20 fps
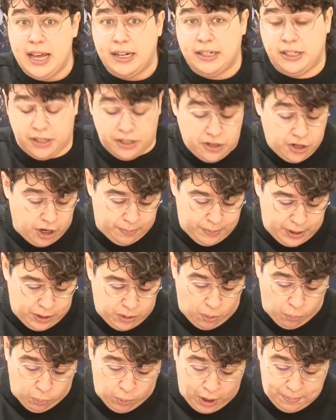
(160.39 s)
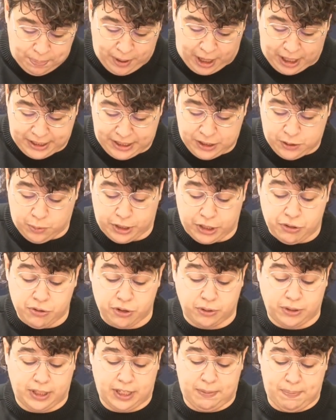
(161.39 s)
to determine what bodies were
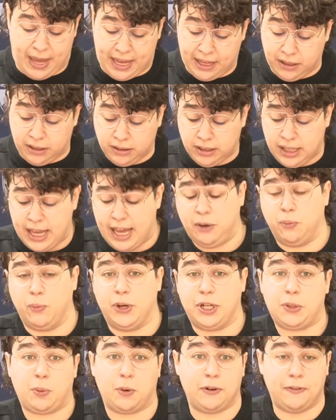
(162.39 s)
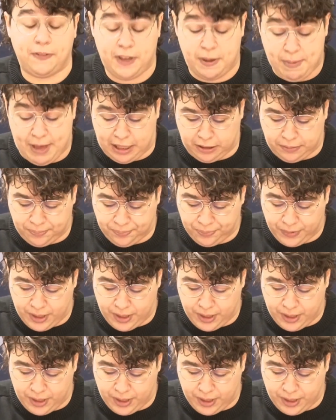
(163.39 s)
truly male and which were female.